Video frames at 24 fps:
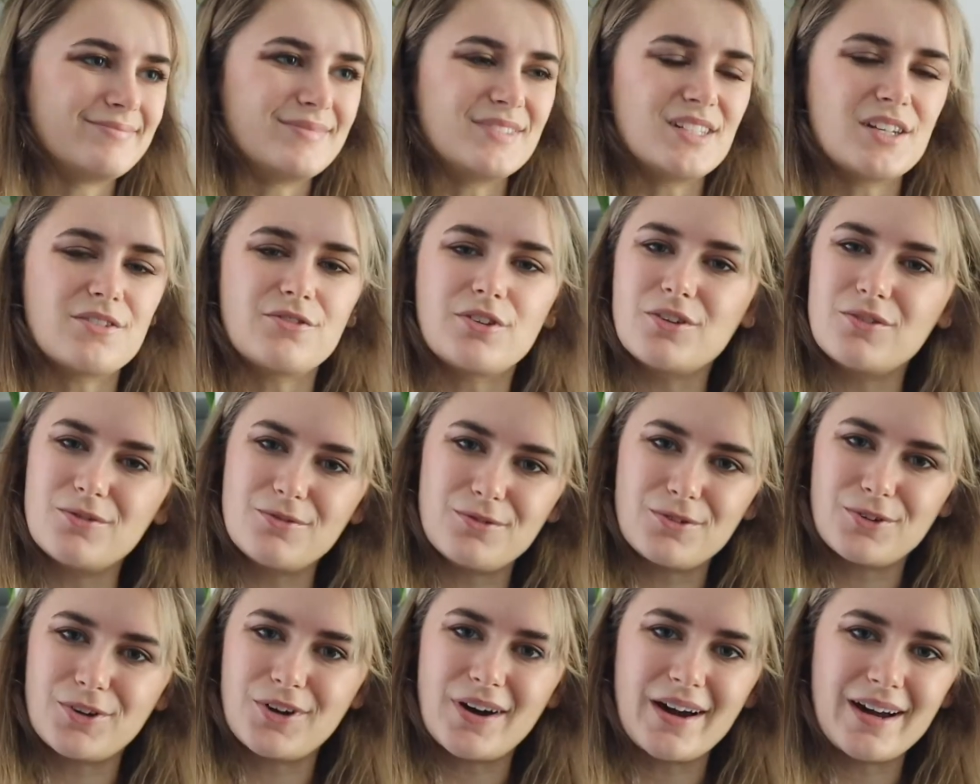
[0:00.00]
different
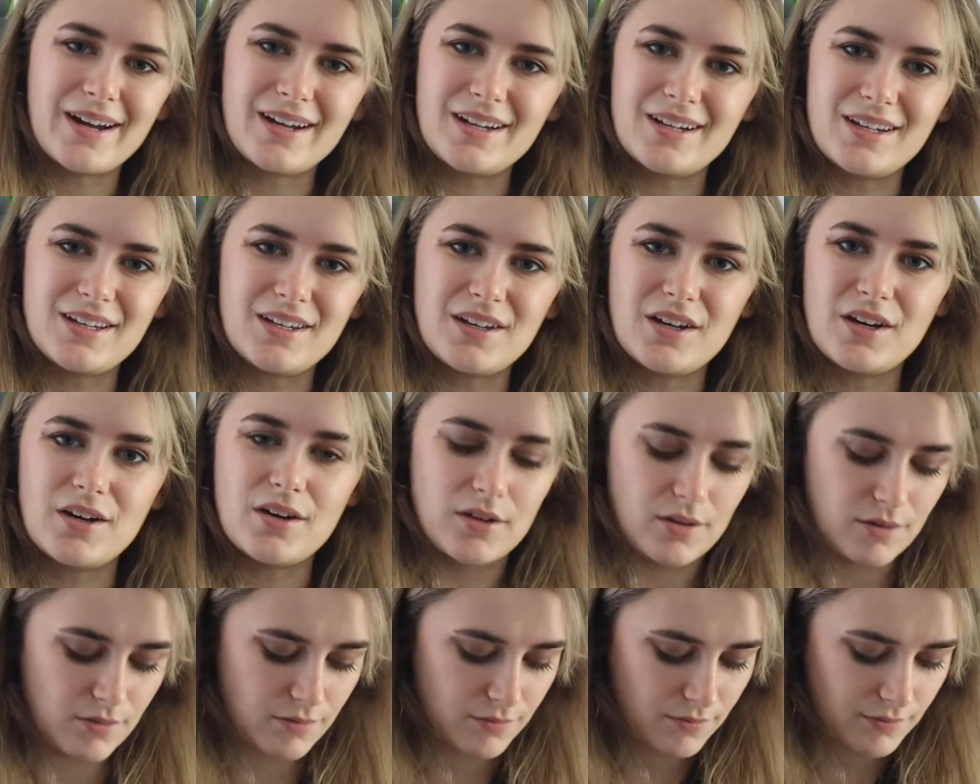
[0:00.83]
variety
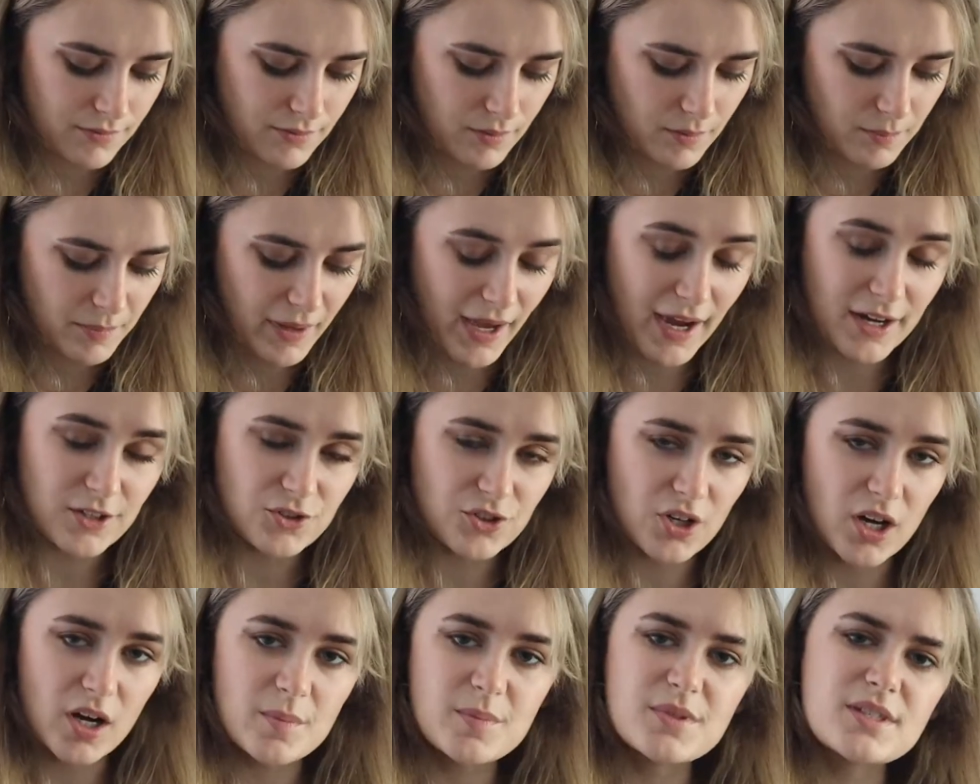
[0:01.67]
of
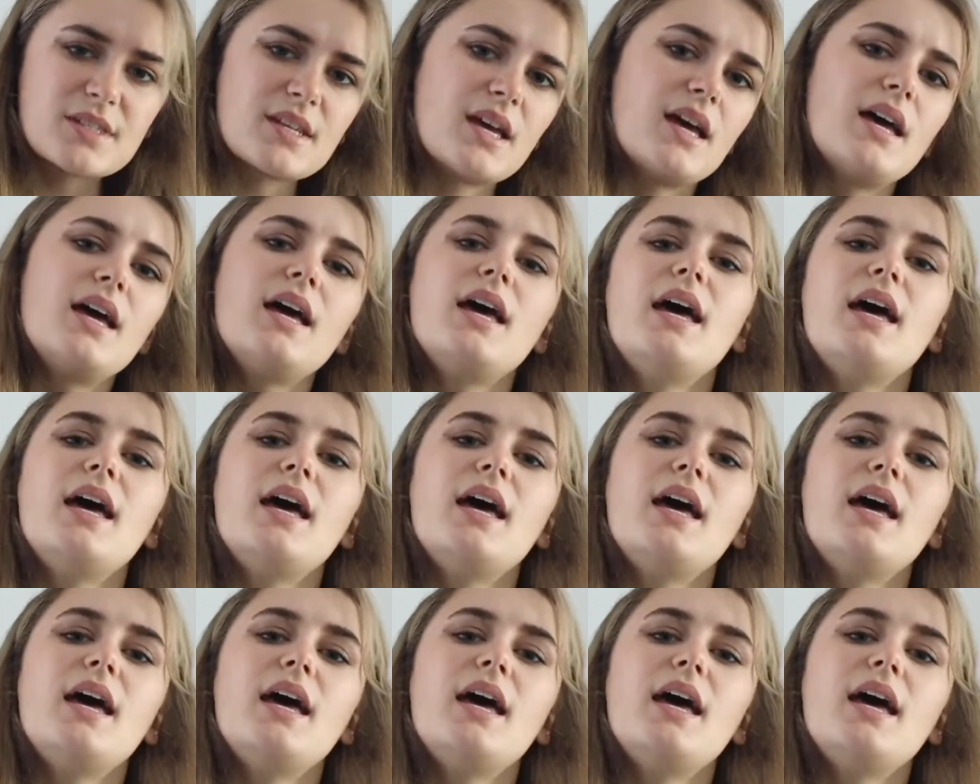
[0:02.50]
backdrops.